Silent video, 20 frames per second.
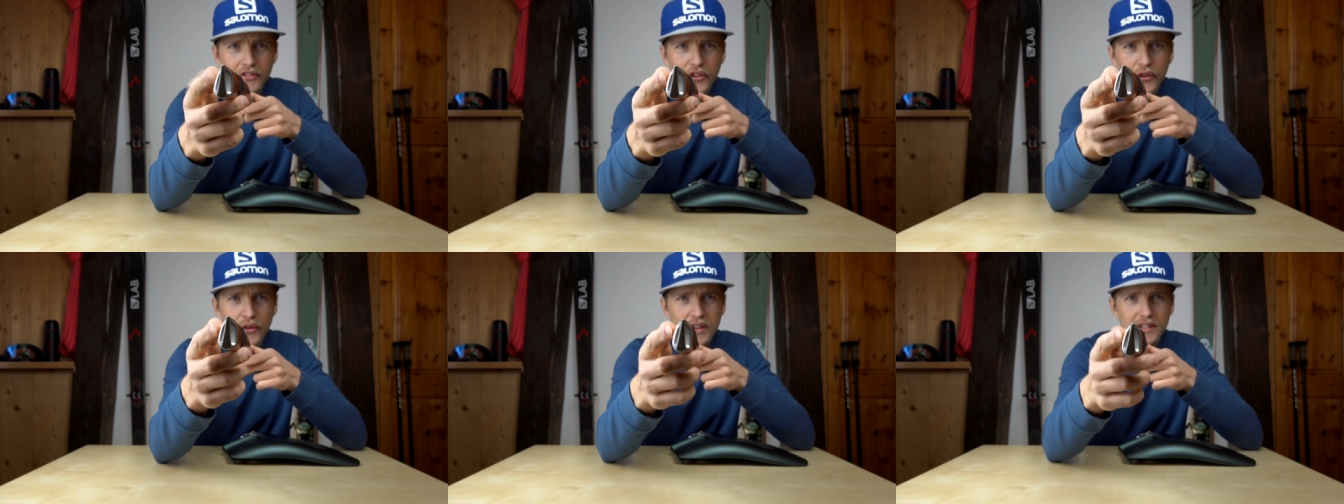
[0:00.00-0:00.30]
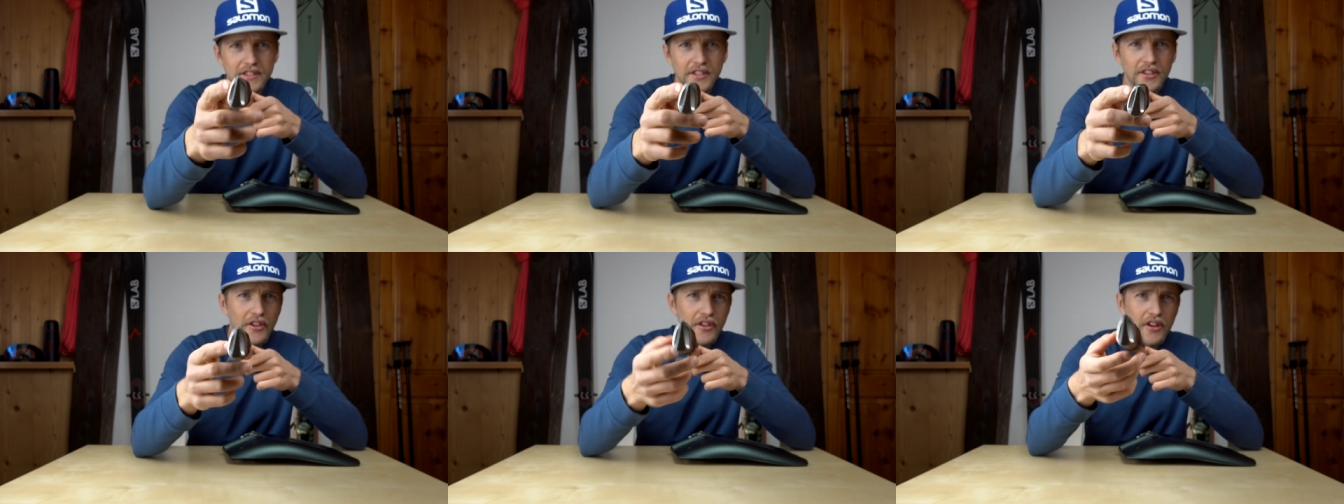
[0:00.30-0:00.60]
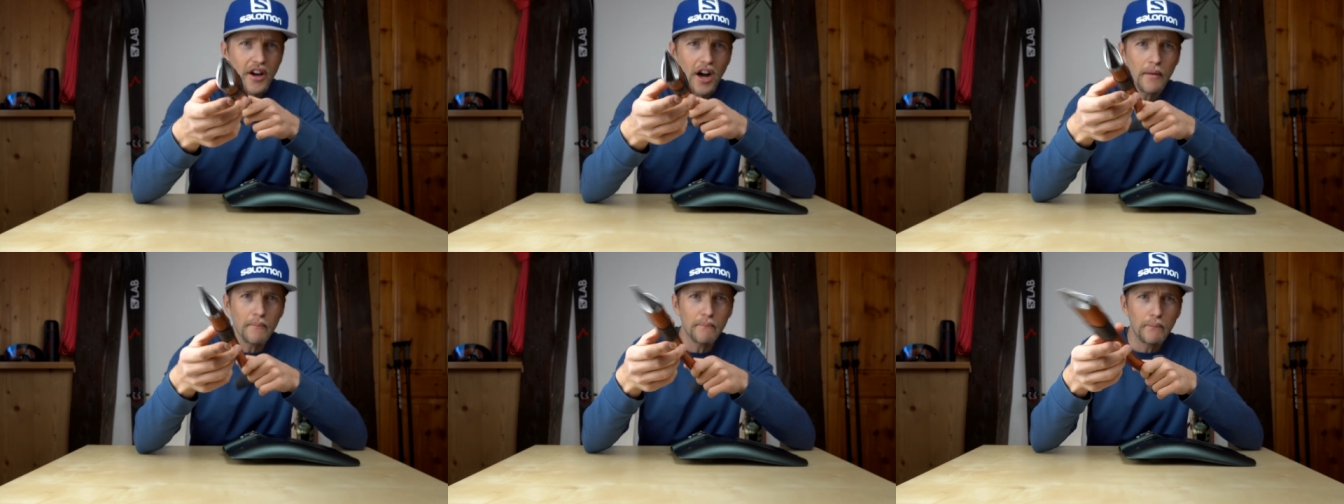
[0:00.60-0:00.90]
to it so you
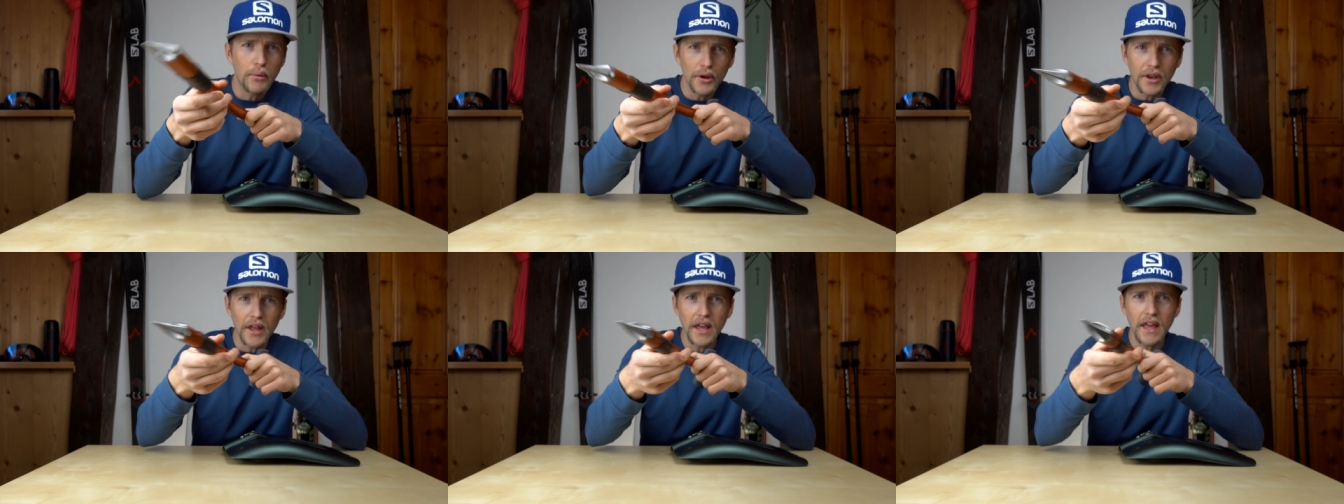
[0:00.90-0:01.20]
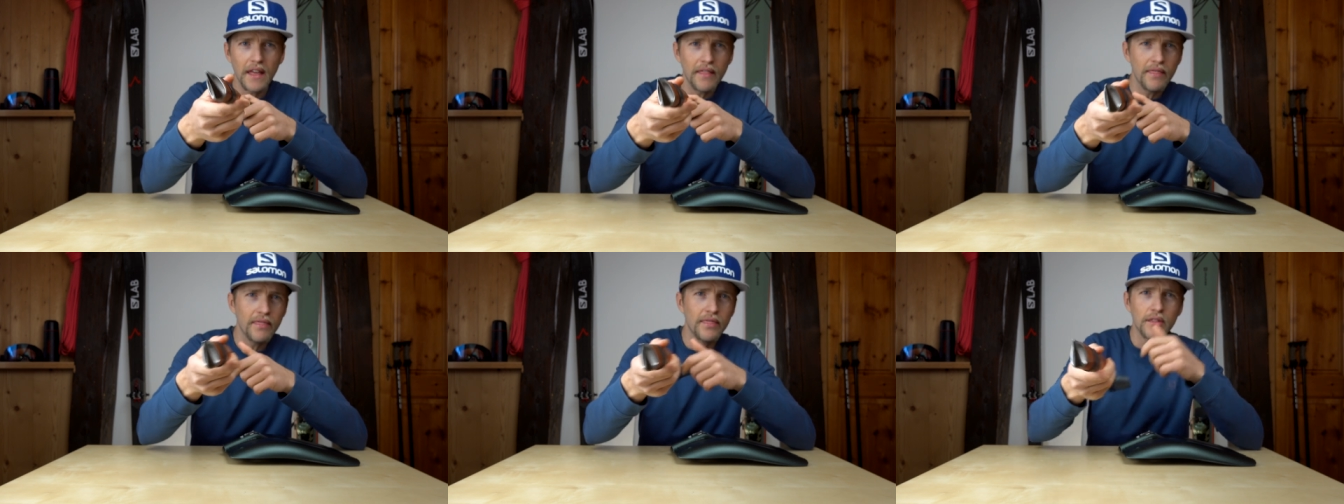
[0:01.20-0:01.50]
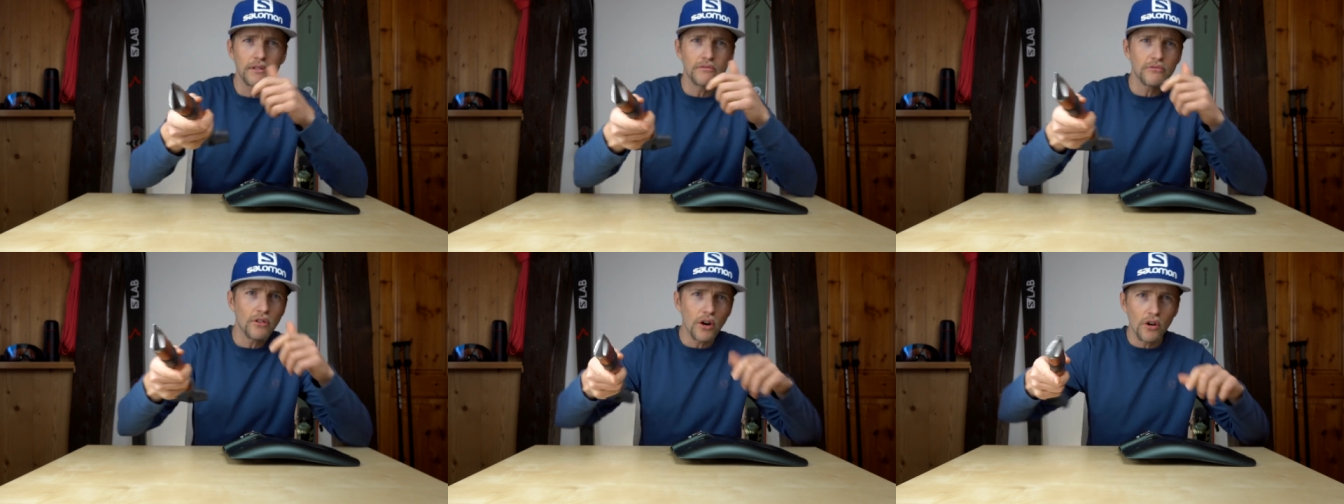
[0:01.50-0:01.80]
can't put it in
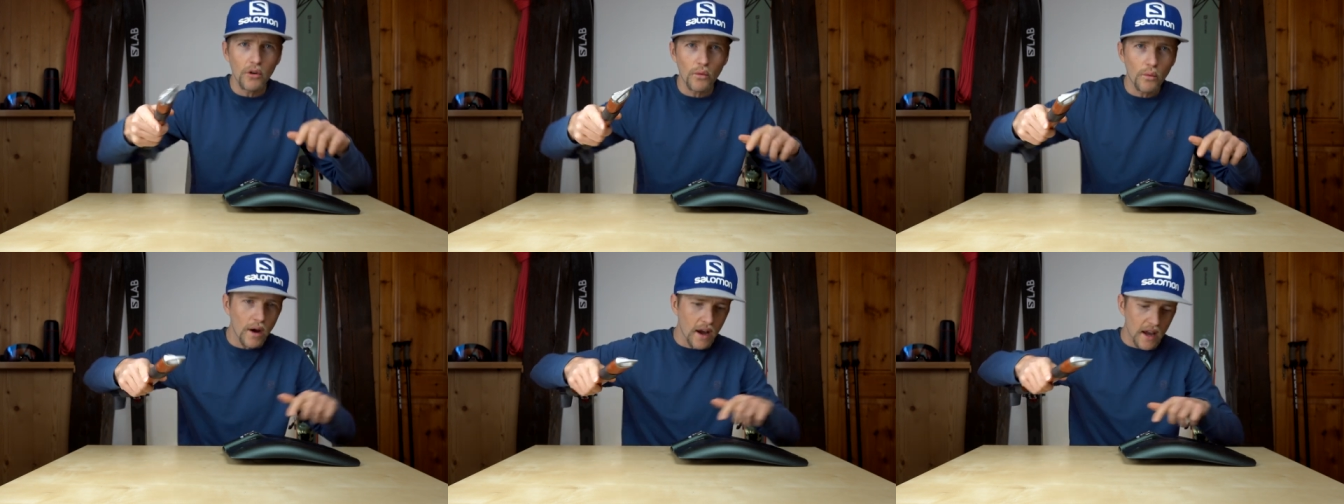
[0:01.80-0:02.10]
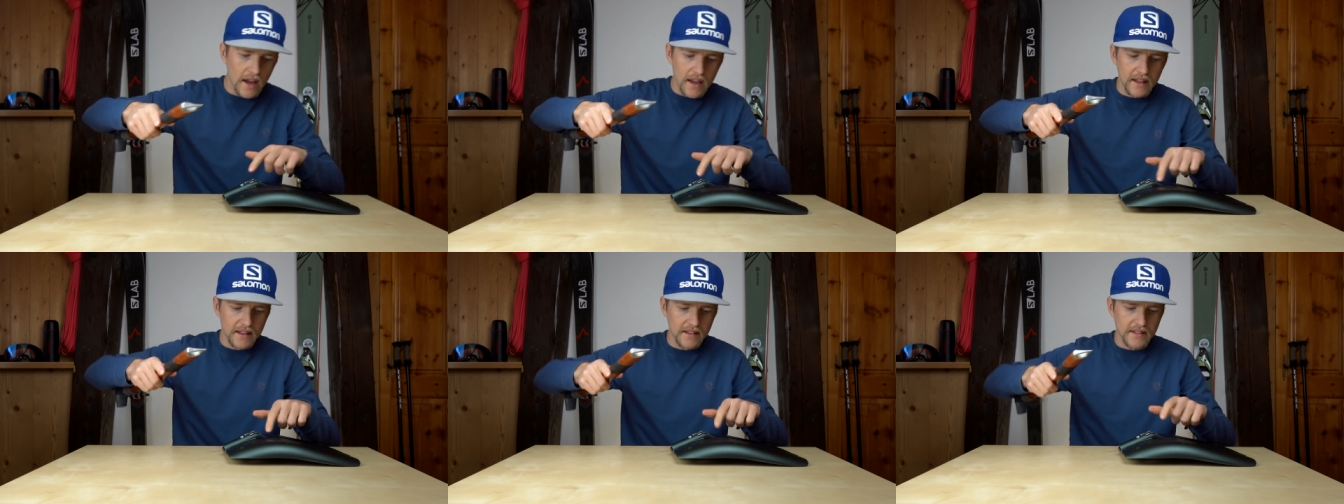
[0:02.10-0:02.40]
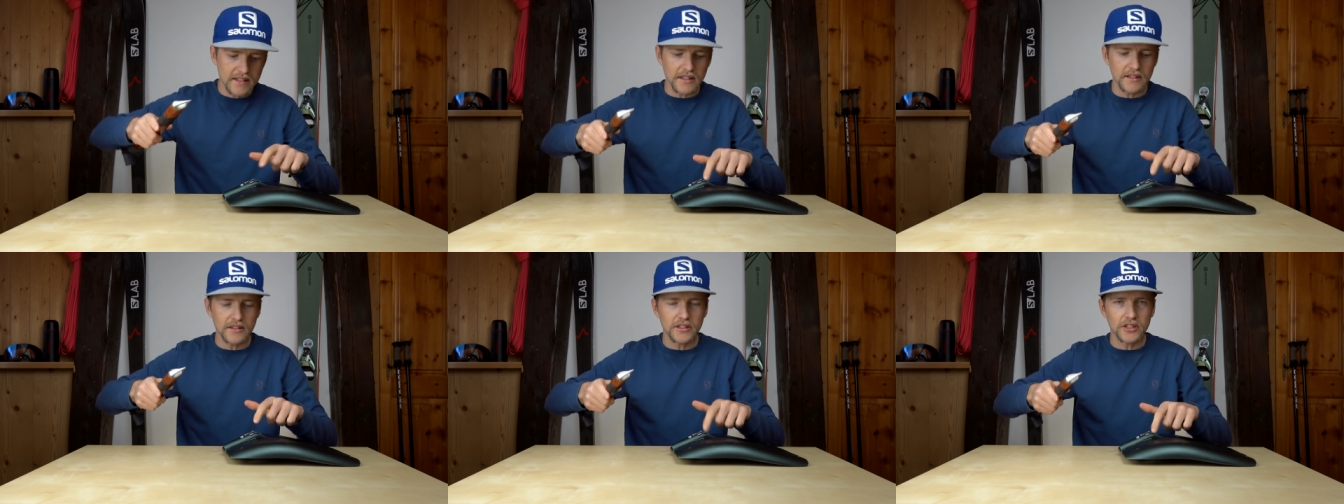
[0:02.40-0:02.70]
the wrong way
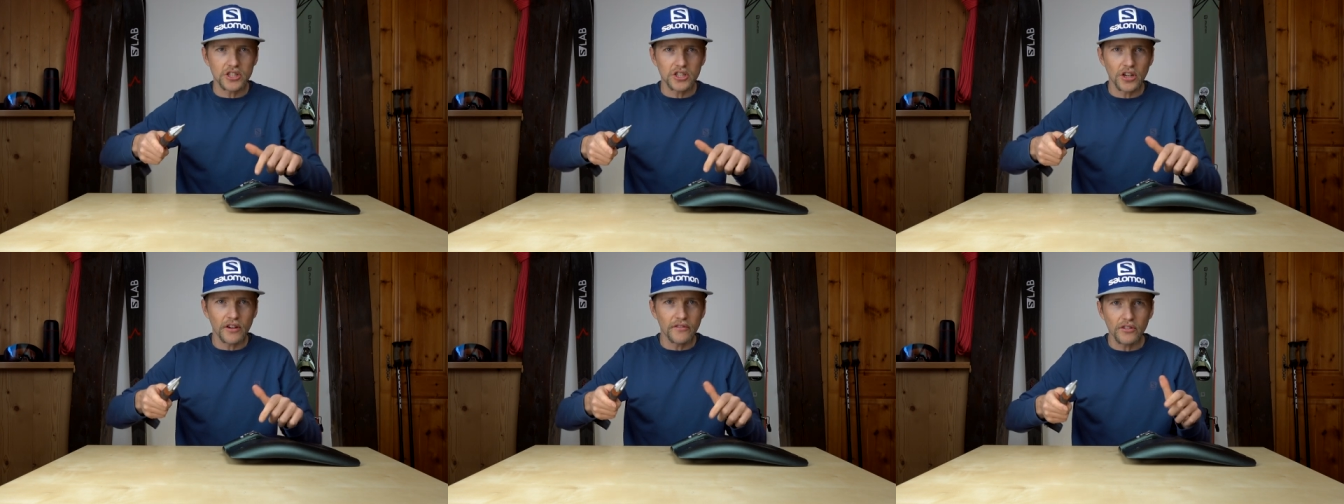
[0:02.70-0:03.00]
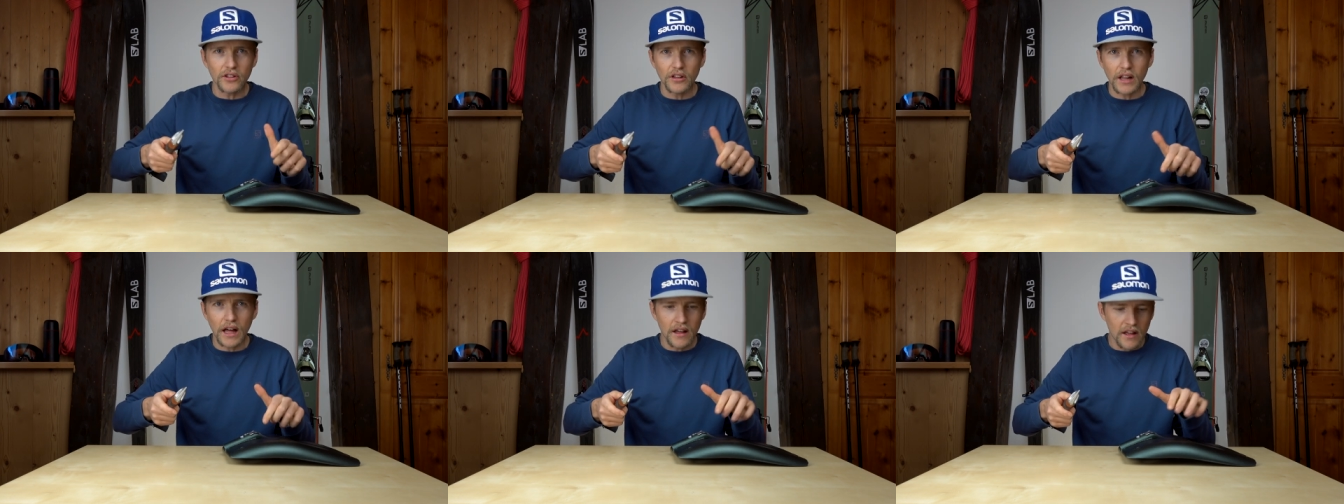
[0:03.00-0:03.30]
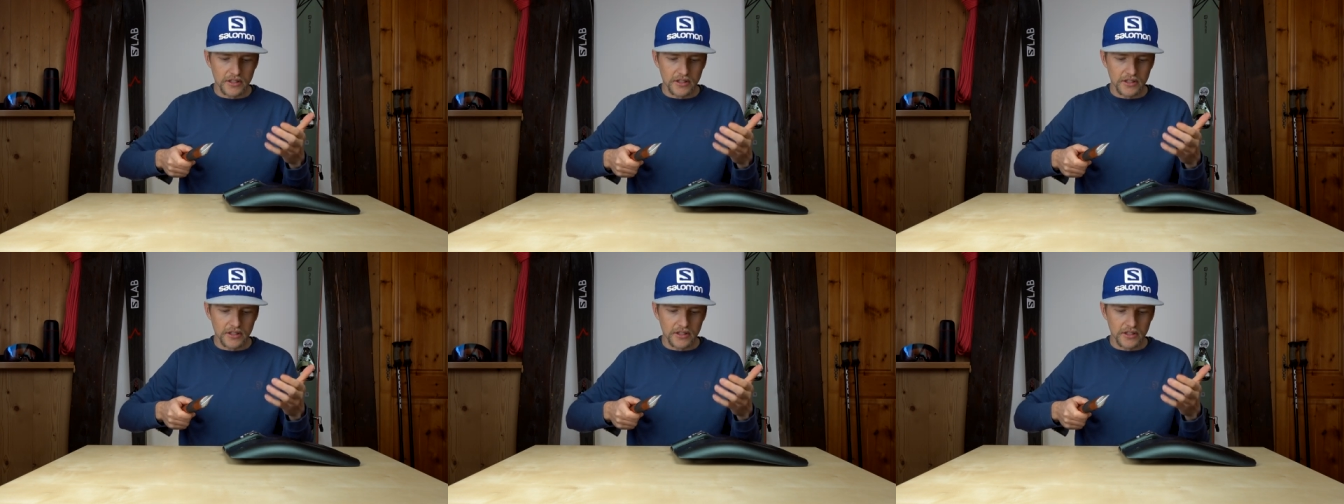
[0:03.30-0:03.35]
into the shovel.